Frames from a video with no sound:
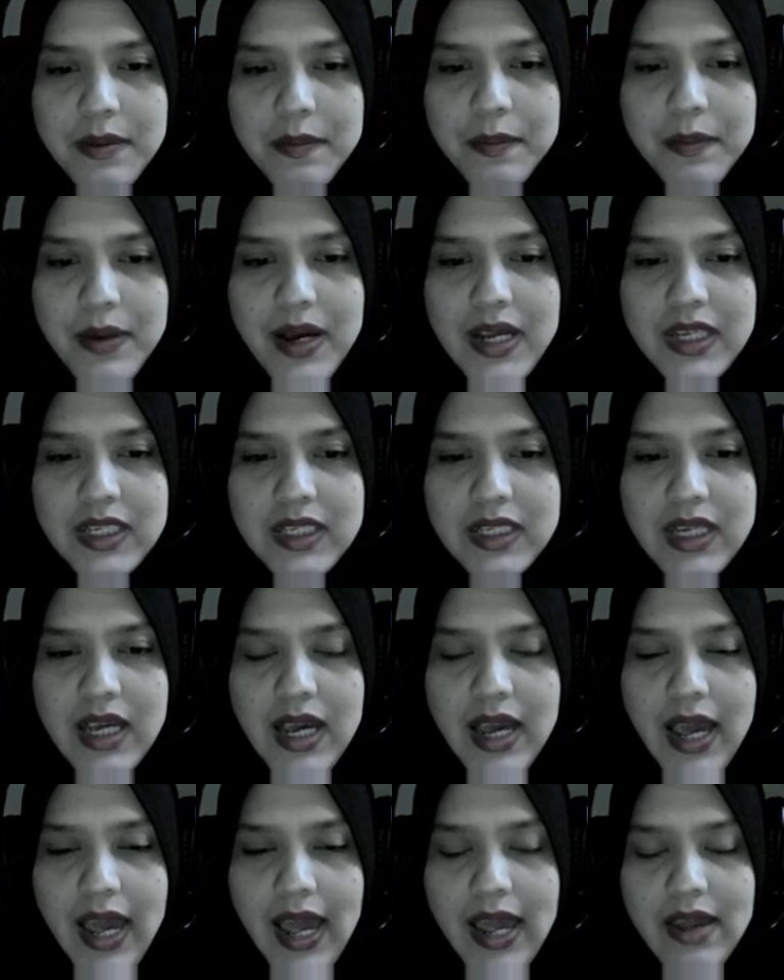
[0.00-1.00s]
by
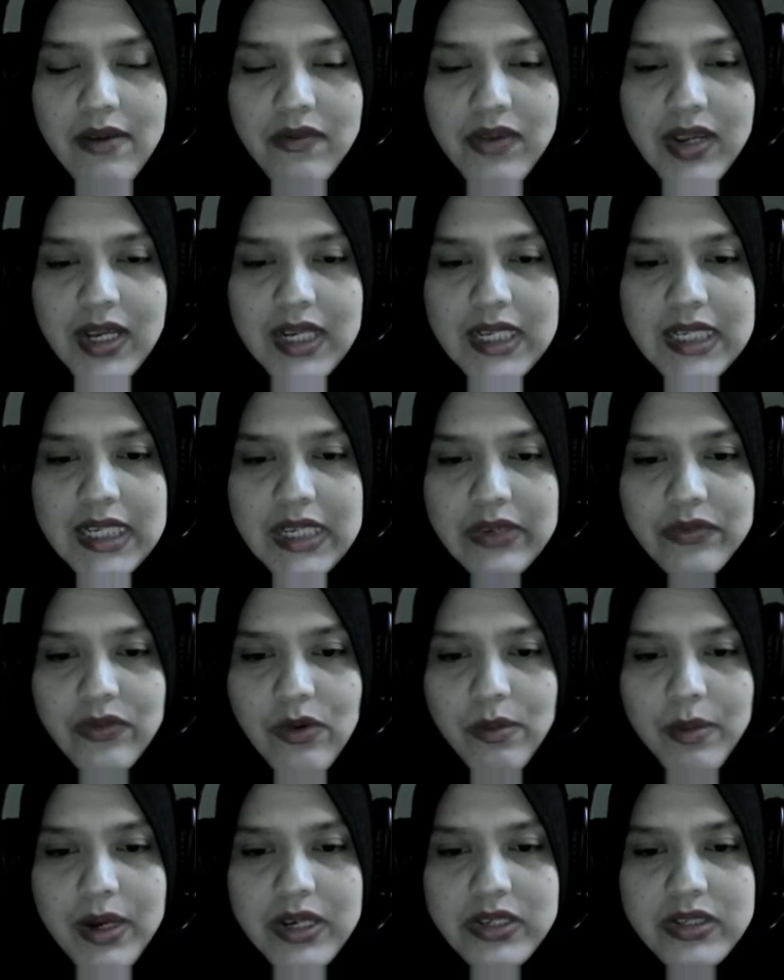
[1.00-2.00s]
having the
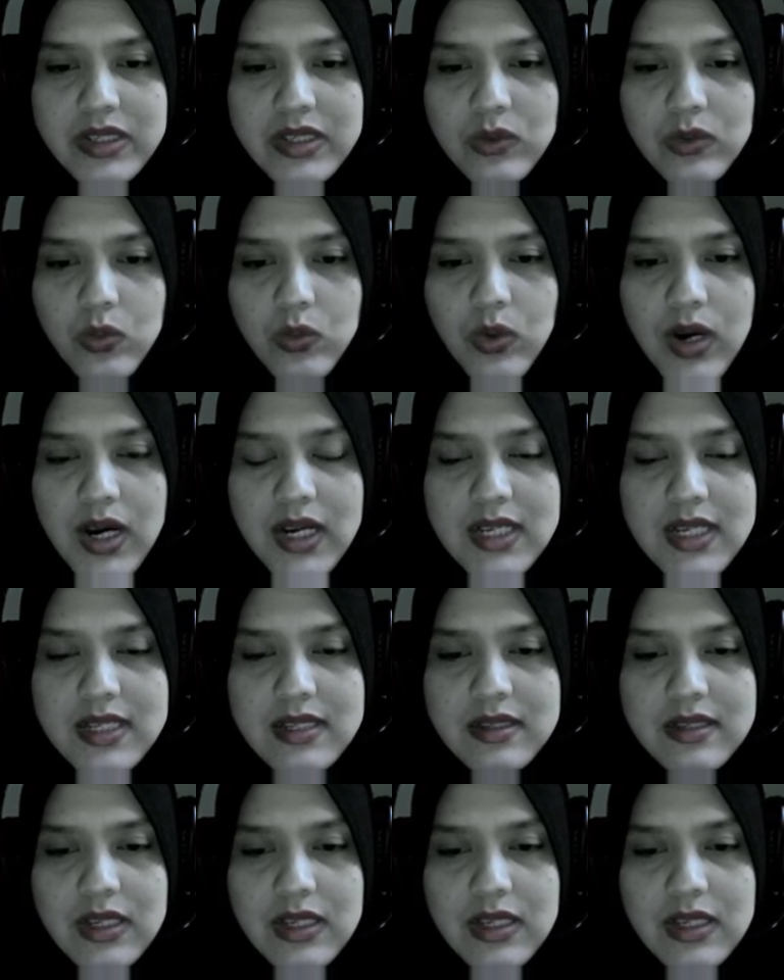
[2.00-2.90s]
information what is